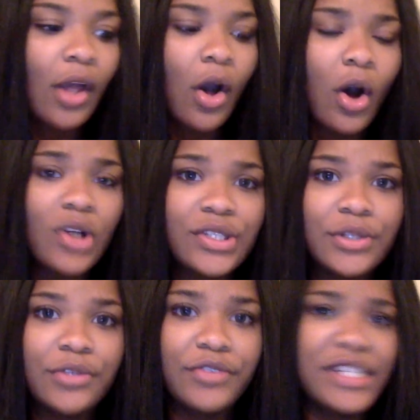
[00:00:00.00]
also
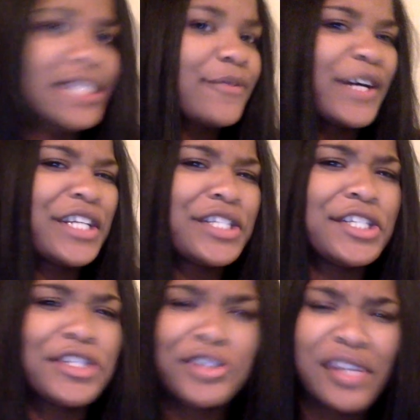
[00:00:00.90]
the reason why she
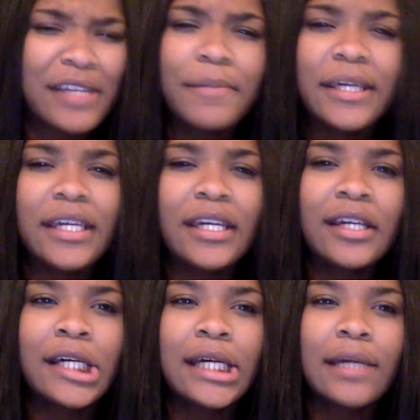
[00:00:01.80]
shouldn't be,
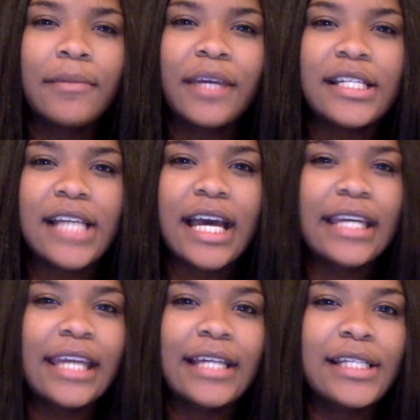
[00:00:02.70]
because I
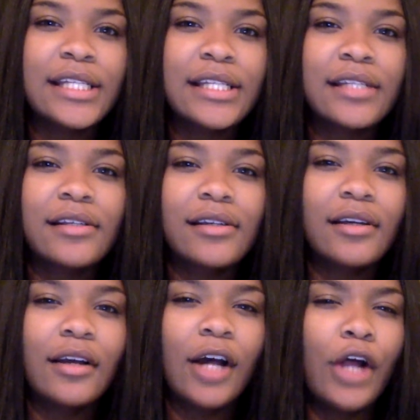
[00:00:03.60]
guess
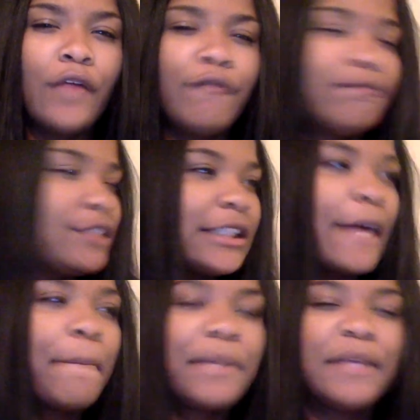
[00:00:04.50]
to
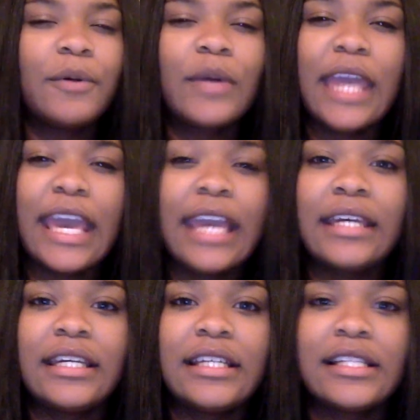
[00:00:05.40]
some people gay
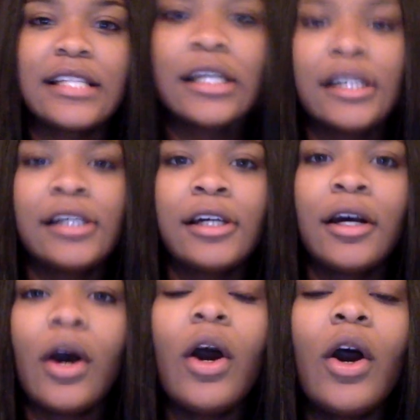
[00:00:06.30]
is,
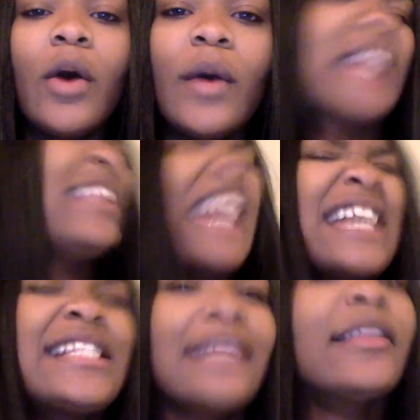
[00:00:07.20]

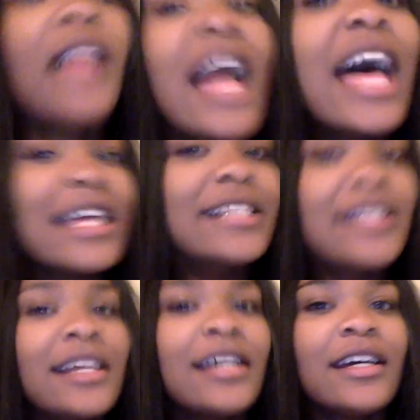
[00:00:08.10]
unless
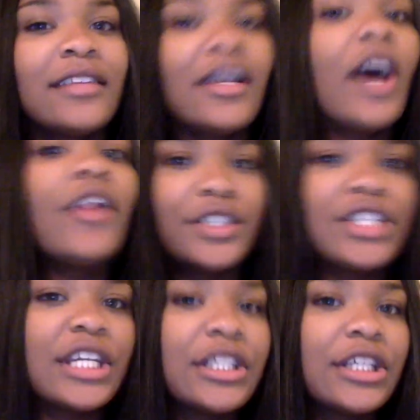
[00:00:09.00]
the other
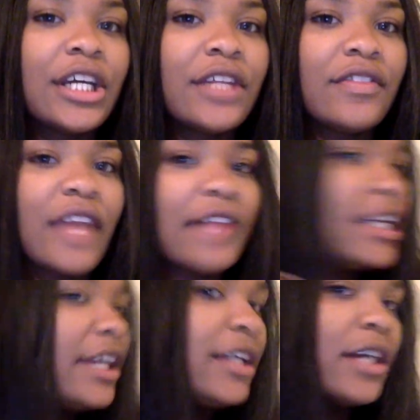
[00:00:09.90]
gender that
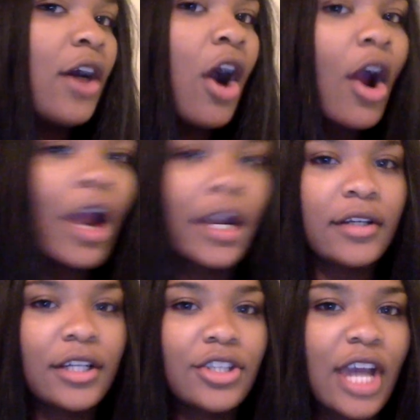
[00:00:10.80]
they aren't
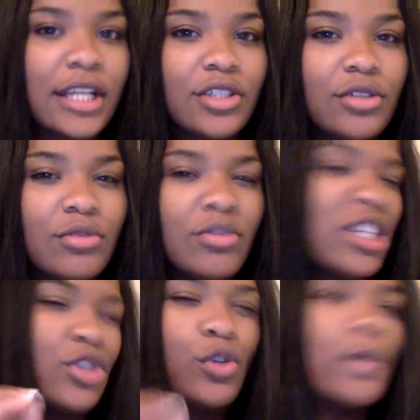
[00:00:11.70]
attracted to
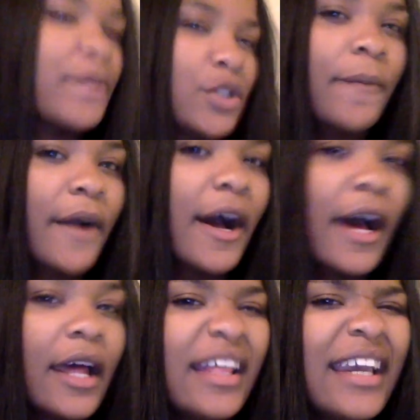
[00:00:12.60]
is super, super hot.
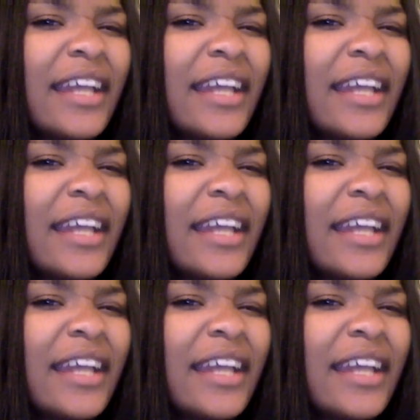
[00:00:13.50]
And